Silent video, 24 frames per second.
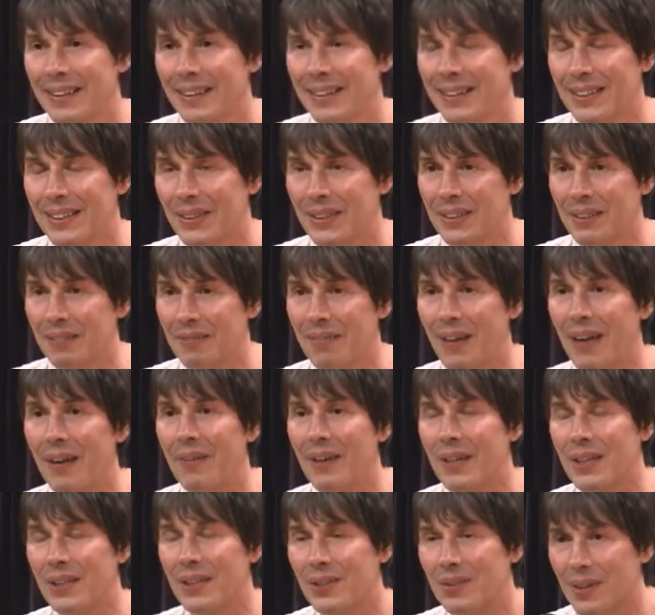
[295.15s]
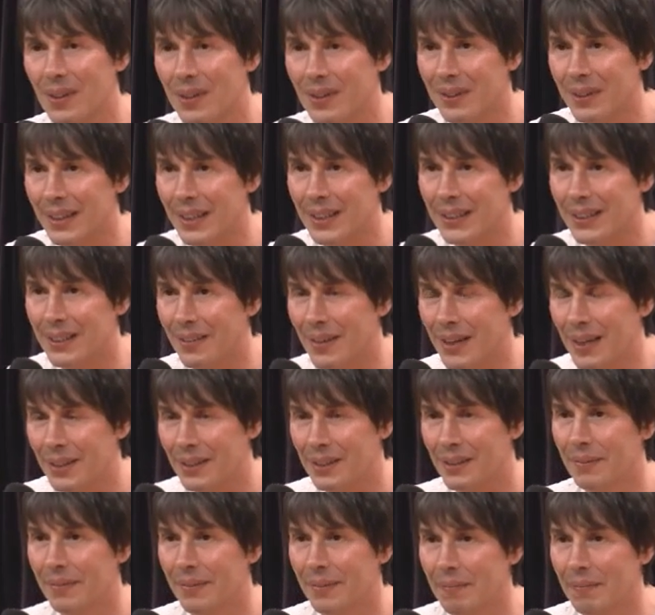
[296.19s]
So it's a very strong
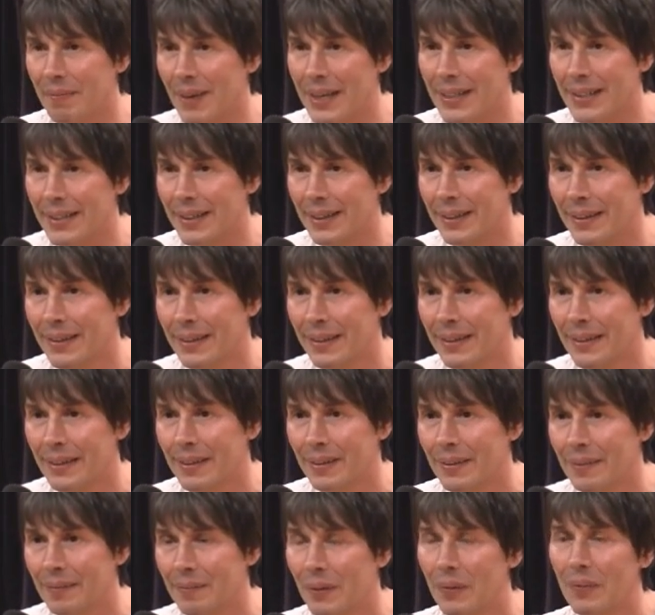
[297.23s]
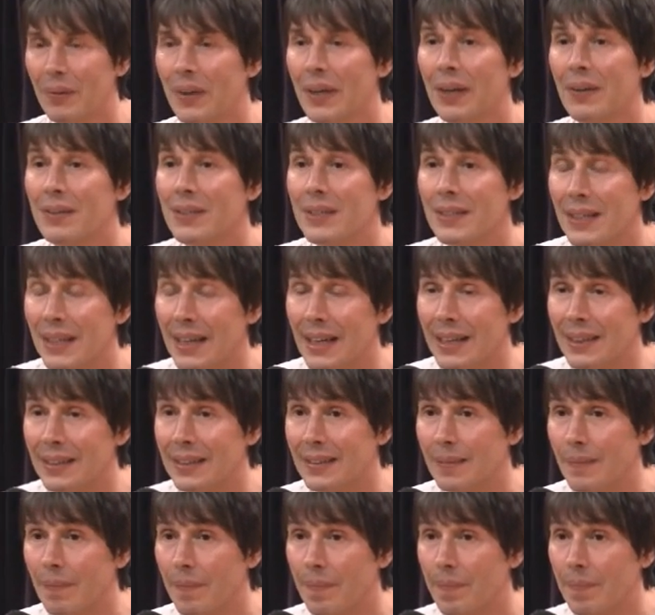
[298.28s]
interaction with matter. But we don't see
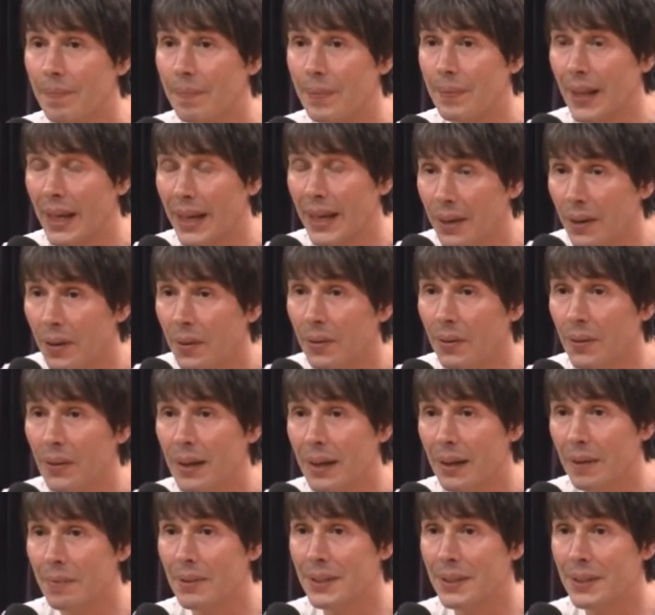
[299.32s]
it in all our